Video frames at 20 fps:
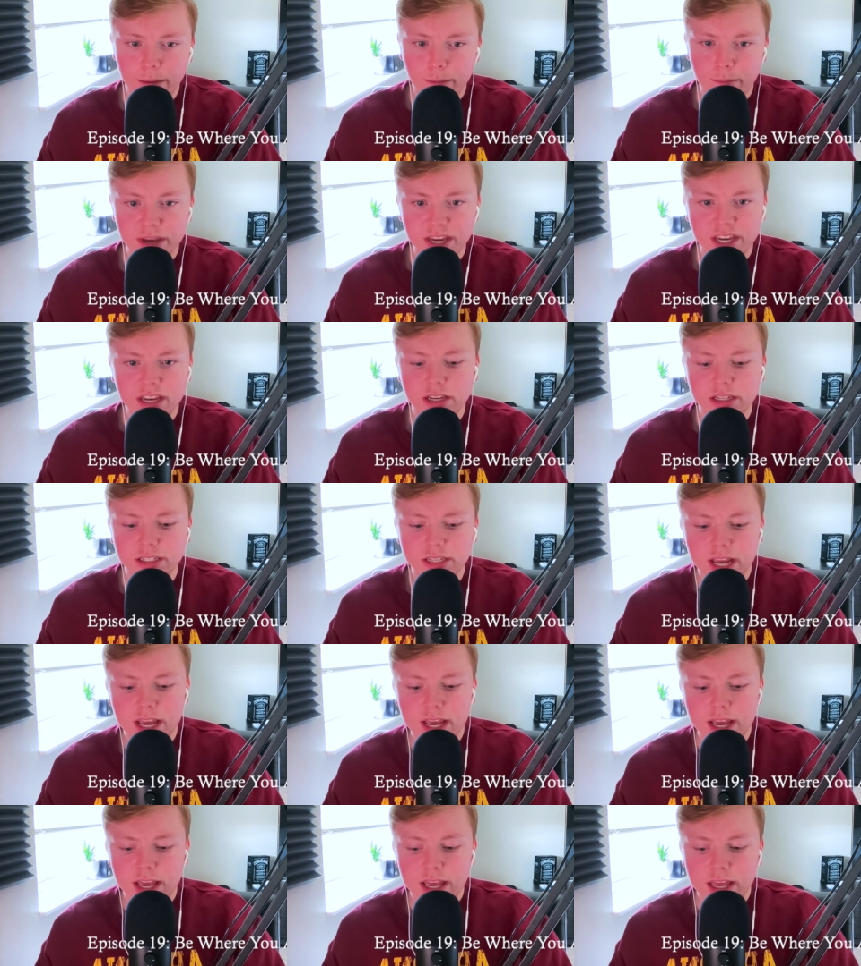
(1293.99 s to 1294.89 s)
Because
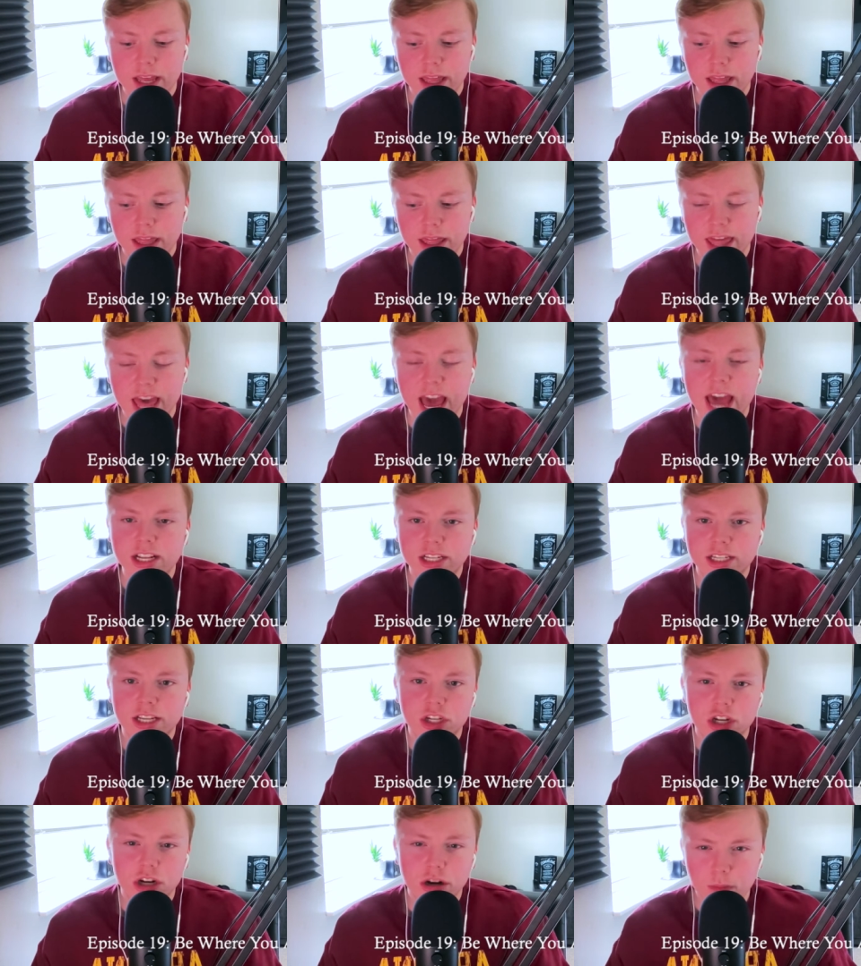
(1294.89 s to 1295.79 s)
that is
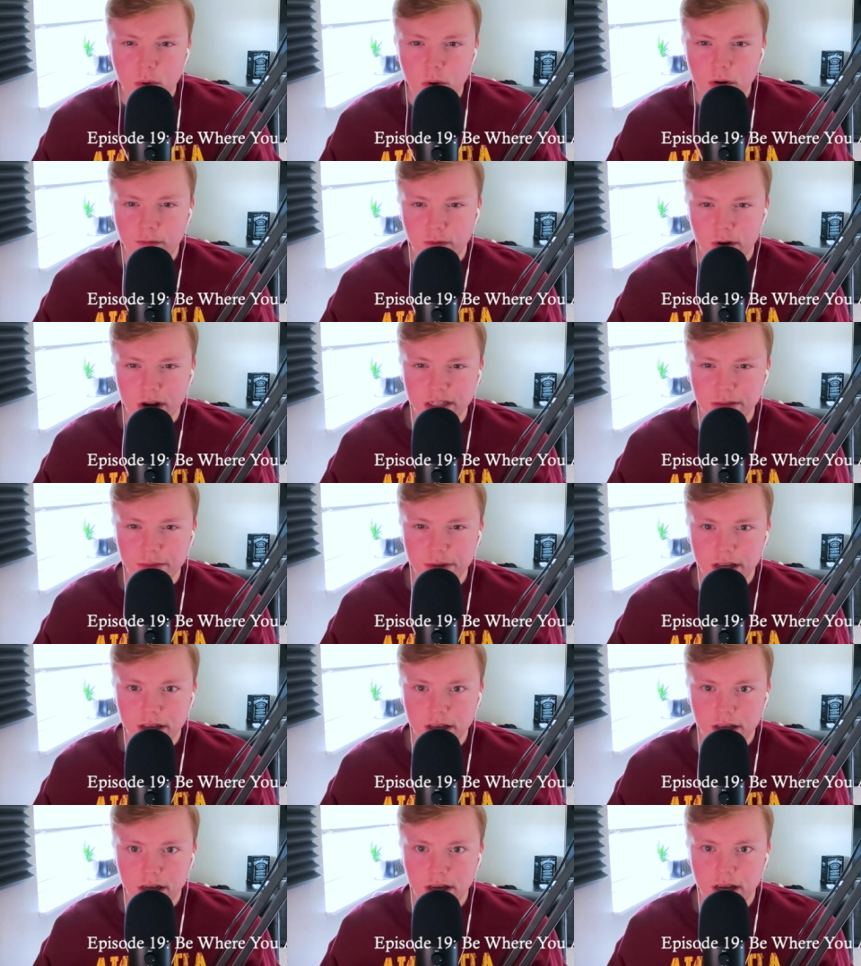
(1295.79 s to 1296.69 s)
such an important phrase to me
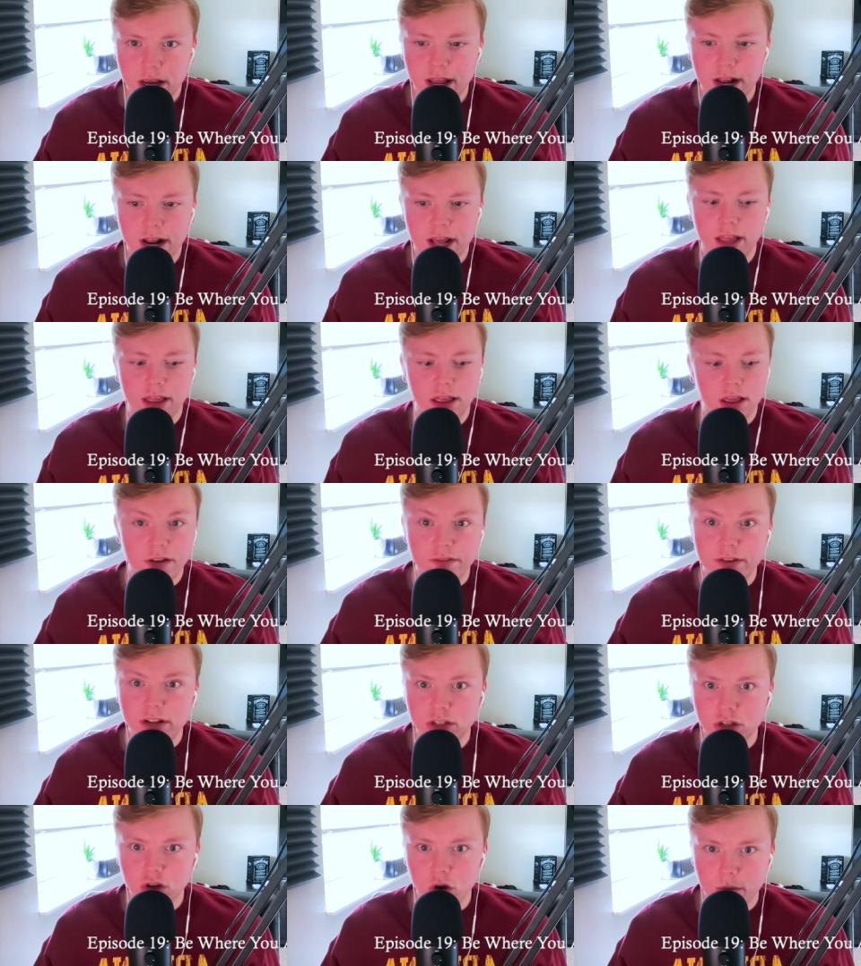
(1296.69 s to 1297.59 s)
and I love
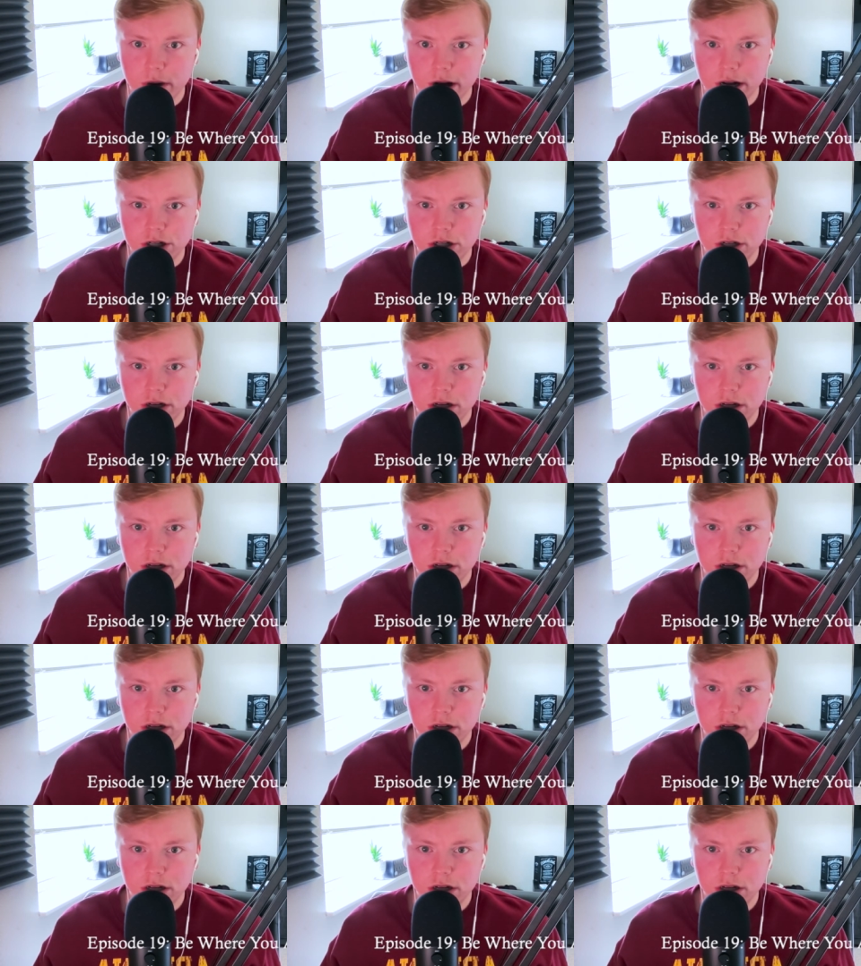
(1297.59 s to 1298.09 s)
it so much.